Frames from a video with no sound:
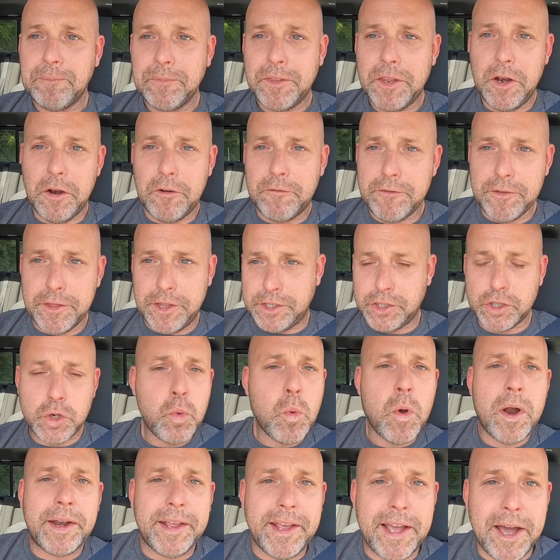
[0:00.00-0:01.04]
you know, for the
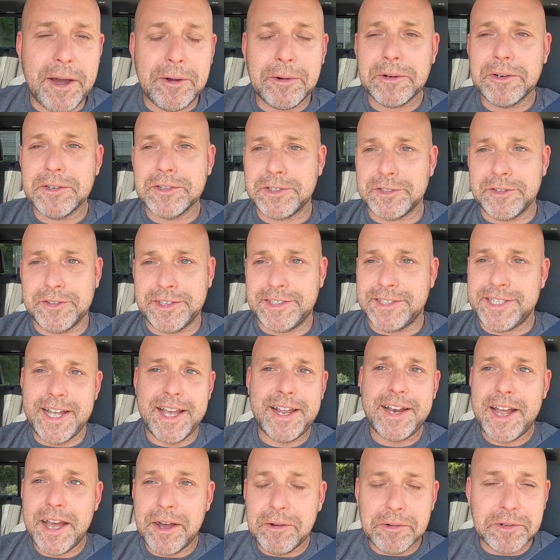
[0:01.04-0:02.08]
20 hours or the
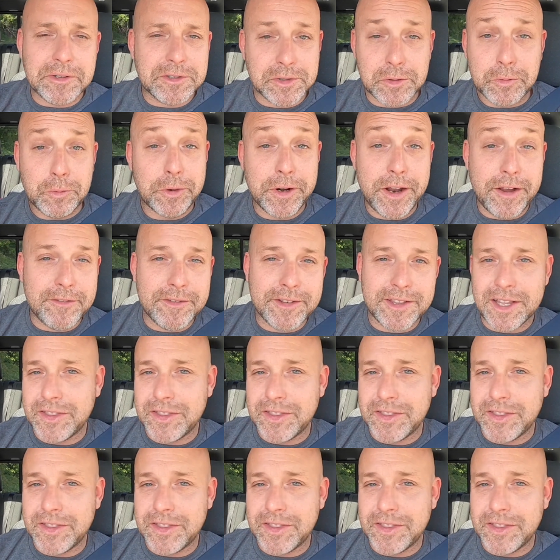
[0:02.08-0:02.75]
10 hours or whatever